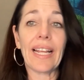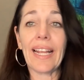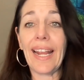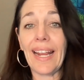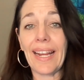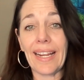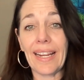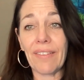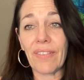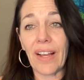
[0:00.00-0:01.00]
hey,
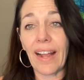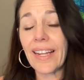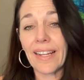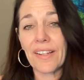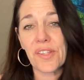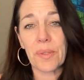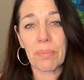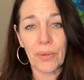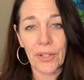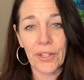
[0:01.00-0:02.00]
if I can't
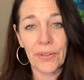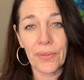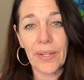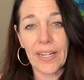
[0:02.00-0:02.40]
support you